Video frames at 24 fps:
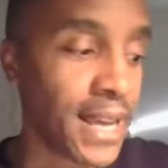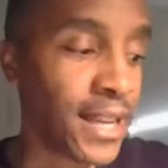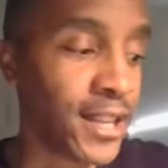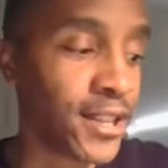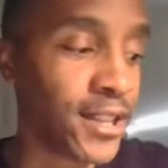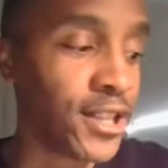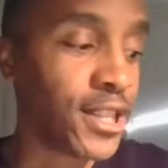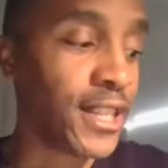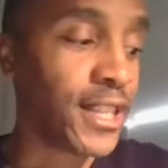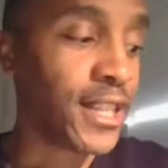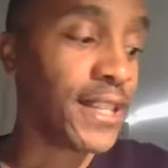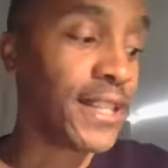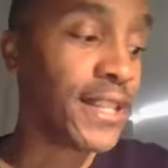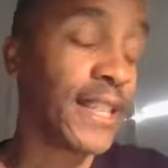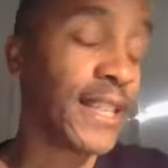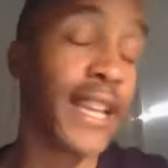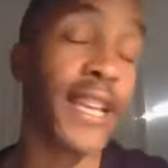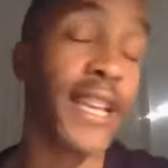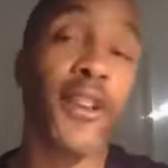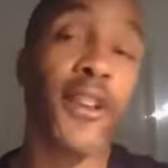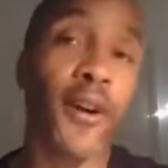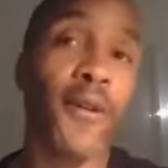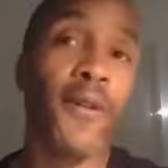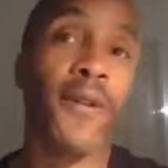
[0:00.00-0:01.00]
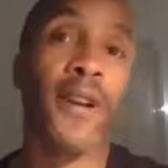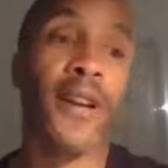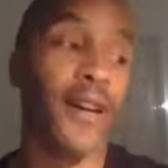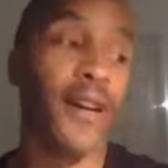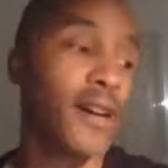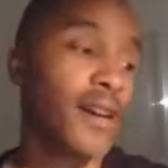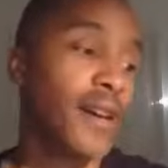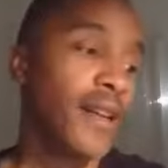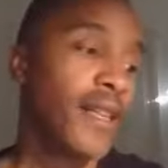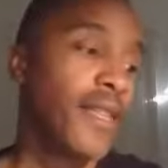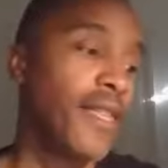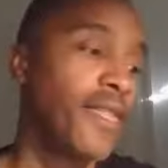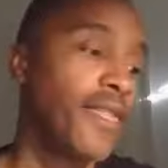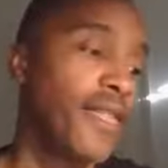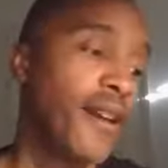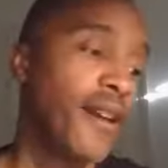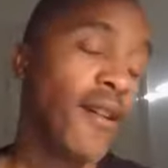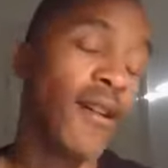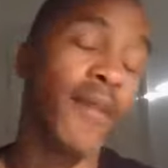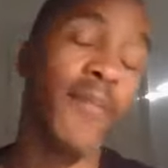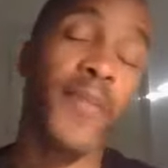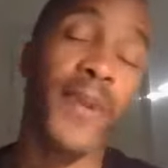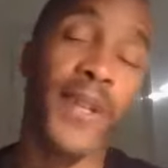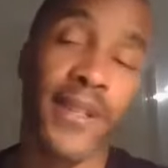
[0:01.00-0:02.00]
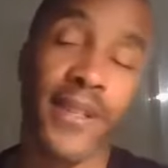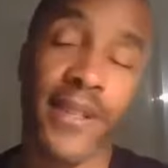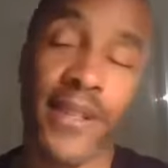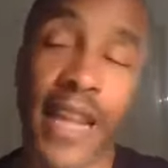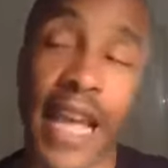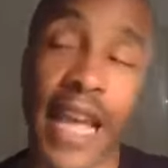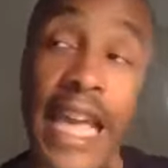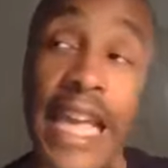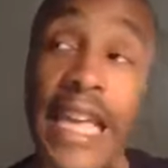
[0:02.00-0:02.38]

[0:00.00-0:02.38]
She is a yoga therapist,